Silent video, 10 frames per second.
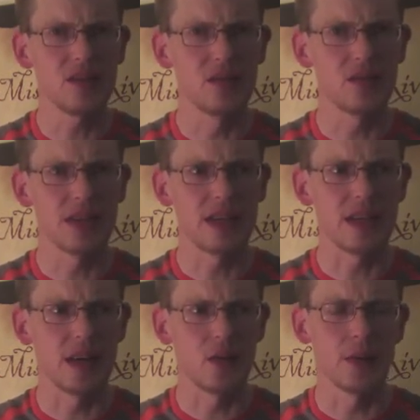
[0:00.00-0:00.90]
usually in
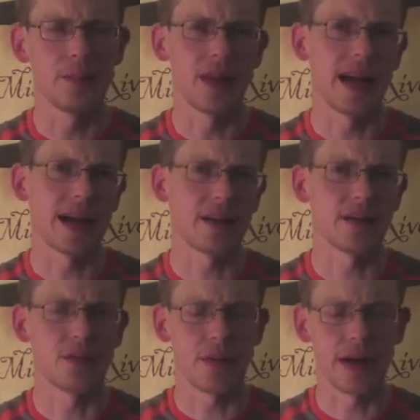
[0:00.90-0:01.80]
yellow and black or
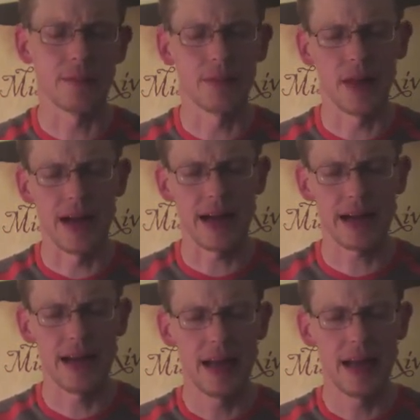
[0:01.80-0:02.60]
gray and black,